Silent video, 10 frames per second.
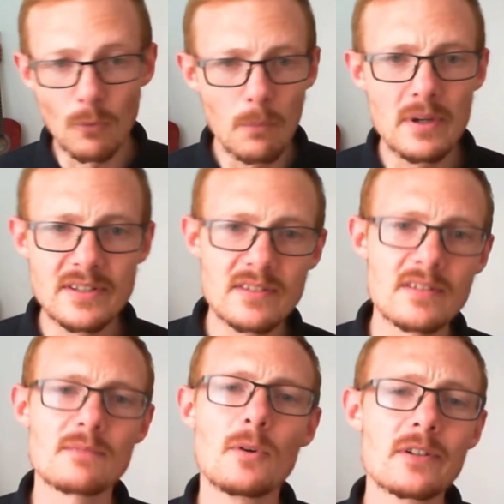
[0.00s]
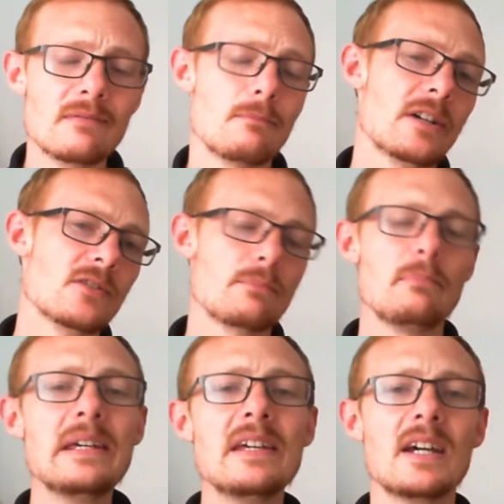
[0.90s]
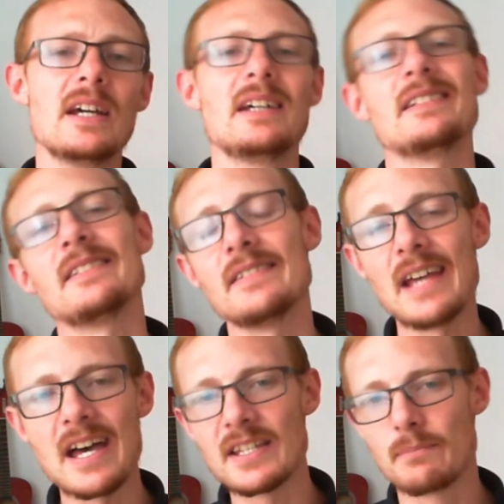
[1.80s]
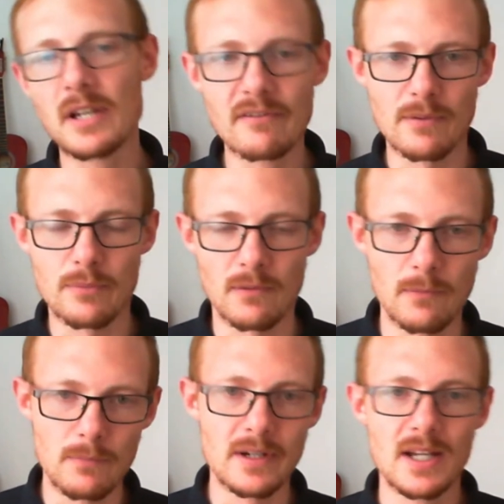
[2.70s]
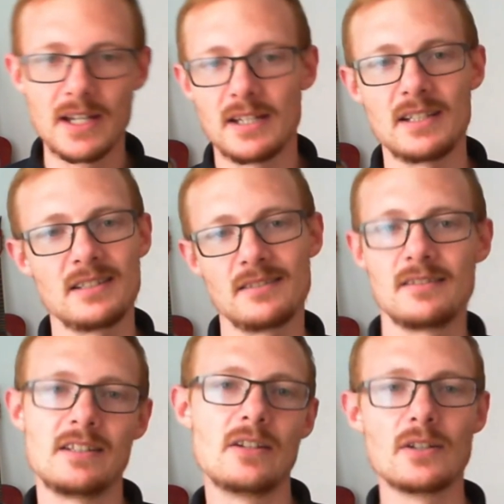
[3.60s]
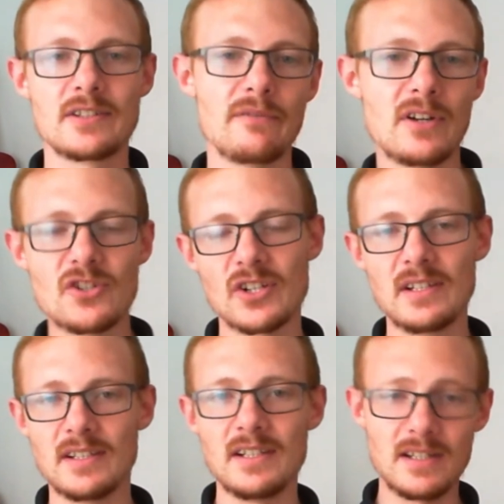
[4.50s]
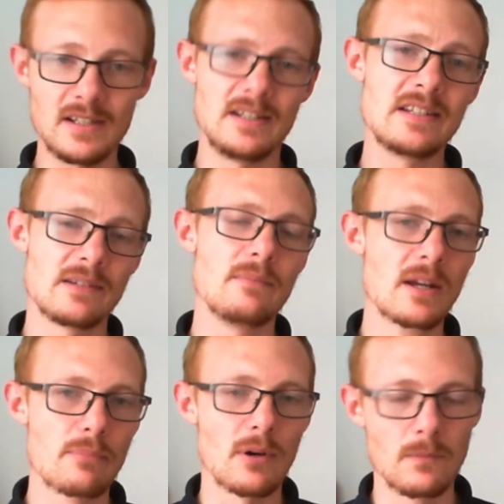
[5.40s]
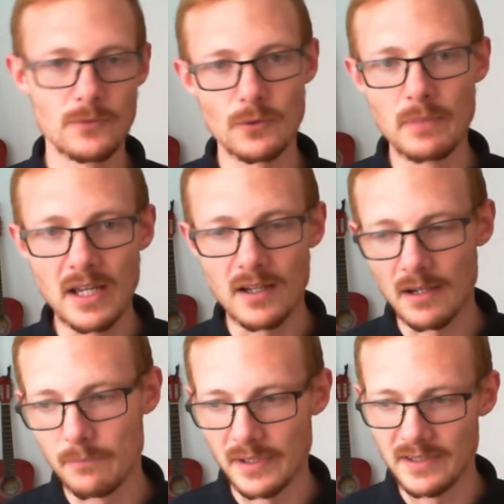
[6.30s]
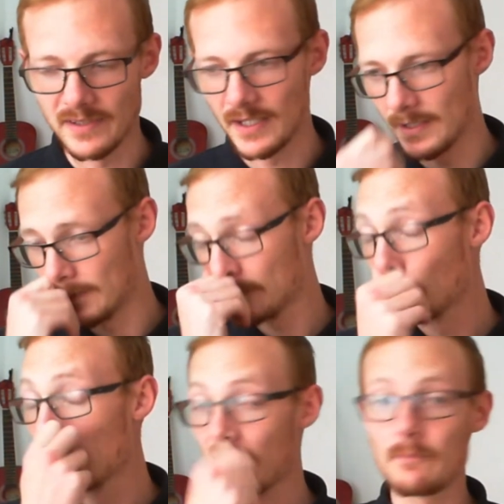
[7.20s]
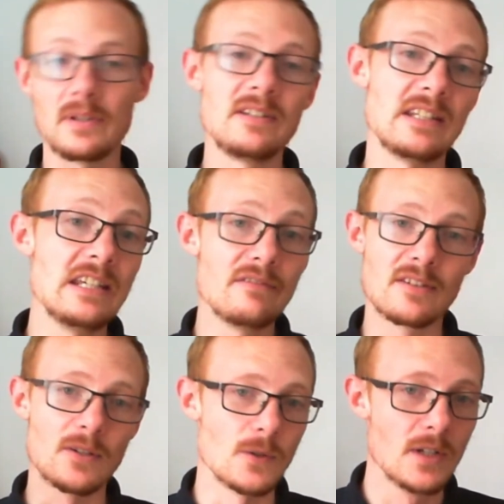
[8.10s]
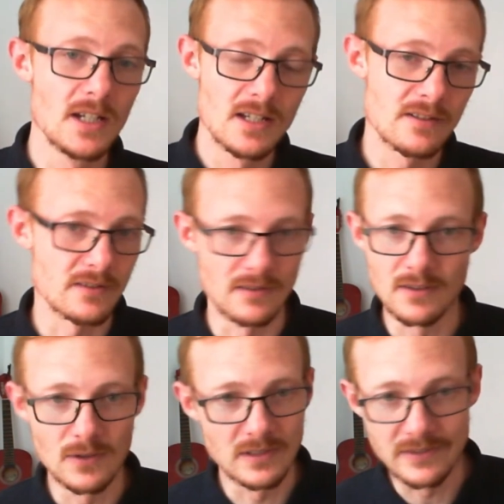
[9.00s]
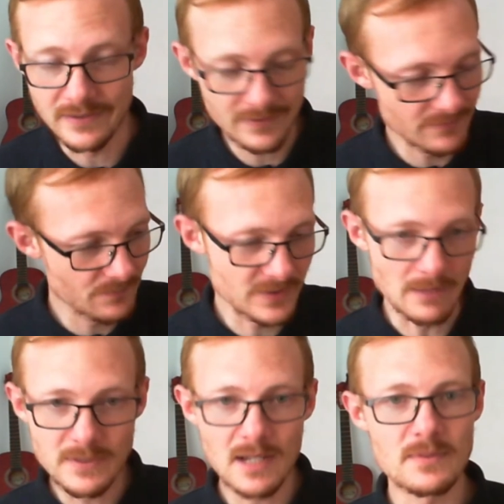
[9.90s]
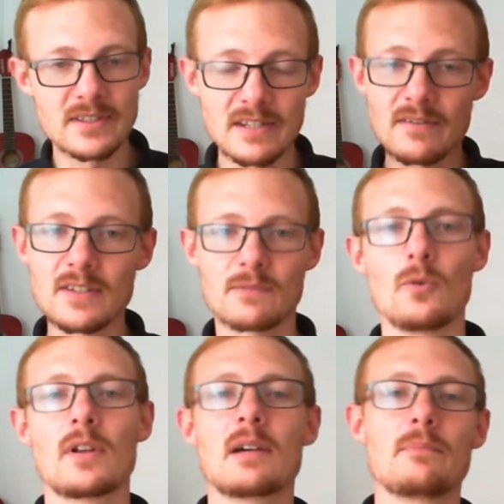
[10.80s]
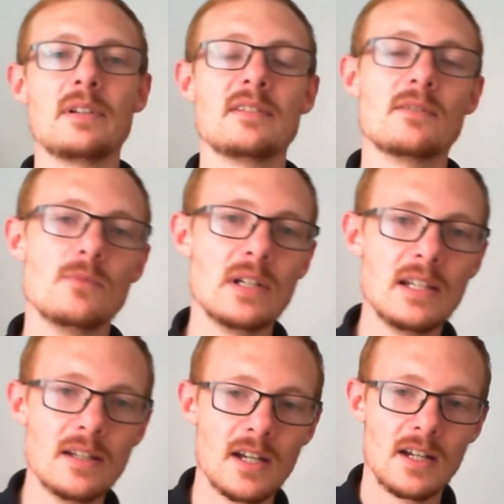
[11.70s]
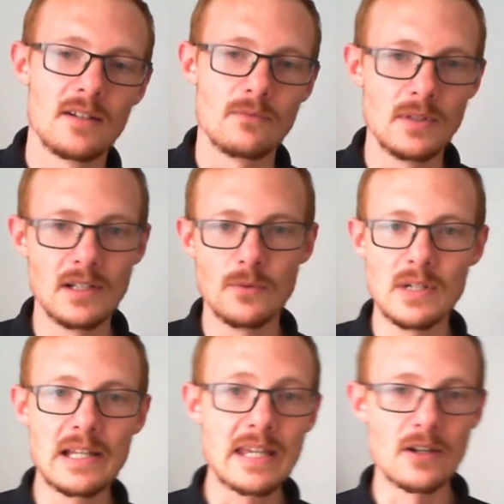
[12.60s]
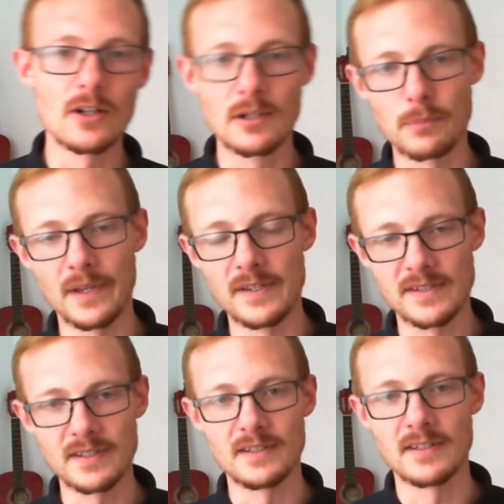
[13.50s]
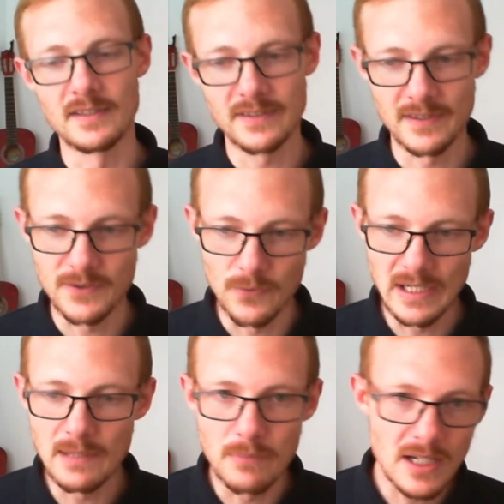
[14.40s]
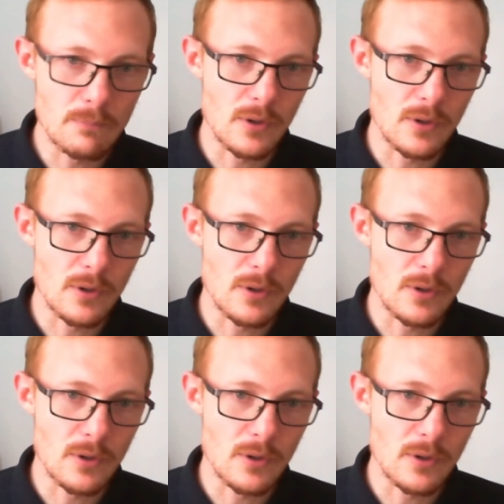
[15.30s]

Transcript: Small businesses might not be as big of a problem, but it is a big problem to bigger companies and smaller companies even though. So, sometimes it's even the smaller companies that really get hurt by this, and it's a really